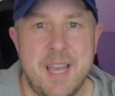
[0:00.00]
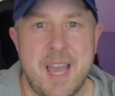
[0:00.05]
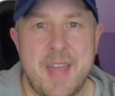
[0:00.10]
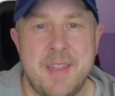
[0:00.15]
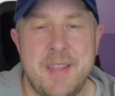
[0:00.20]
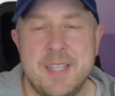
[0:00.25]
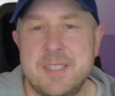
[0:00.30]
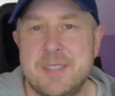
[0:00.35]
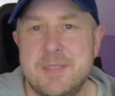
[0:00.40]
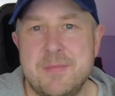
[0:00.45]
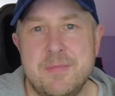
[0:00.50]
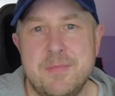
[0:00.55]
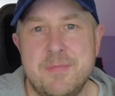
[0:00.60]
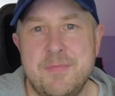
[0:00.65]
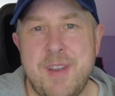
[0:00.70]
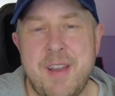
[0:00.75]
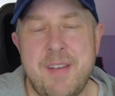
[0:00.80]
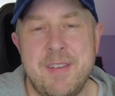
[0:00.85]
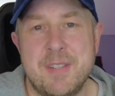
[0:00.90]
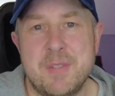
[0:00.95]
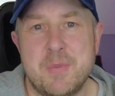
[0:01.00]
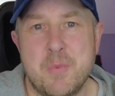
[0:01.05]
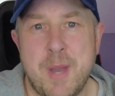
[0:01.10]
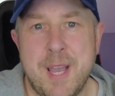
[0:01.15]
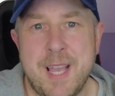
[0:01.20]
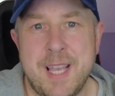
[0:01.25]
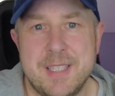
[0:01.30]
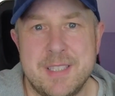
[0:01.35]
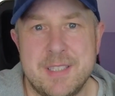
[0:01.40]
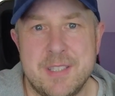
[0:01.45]
and there's various
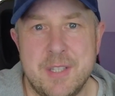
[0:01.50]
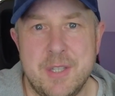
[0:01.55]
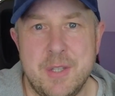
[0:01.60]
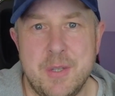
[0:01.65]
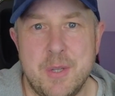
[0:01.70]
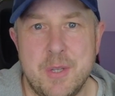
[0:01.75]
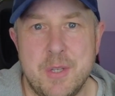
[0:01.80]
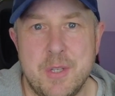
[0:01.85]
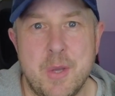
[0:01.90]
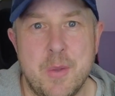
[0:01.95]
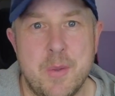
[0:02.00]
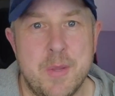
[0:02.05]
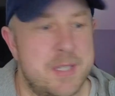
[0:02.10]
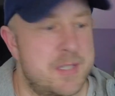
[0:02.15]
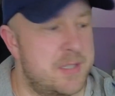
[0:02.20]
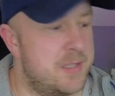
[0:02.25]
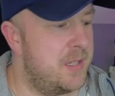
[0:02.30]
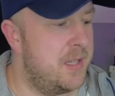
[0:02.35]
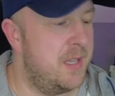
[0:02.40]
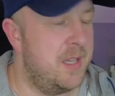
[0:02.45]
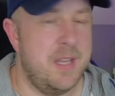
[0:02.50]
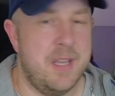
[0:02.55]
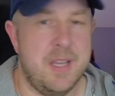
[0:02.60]
ways that you can do this.